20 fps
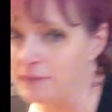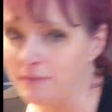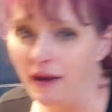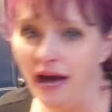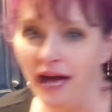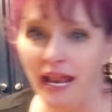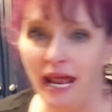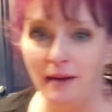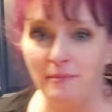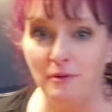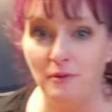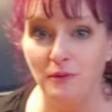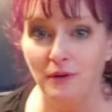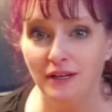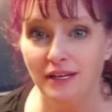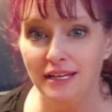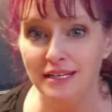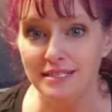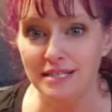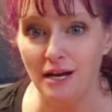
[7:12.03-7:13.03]
that pineapple
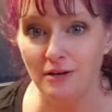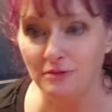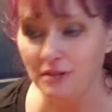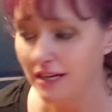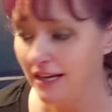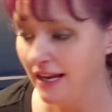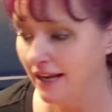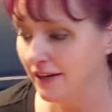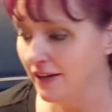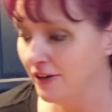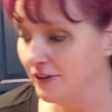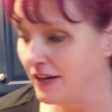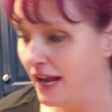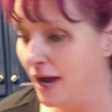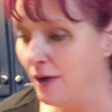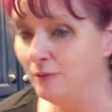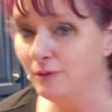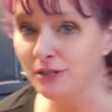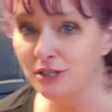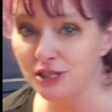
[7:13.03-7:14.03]
one is all done out of here.
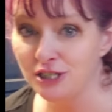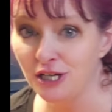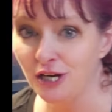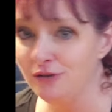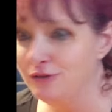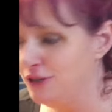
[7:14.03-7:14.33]
Now I want to show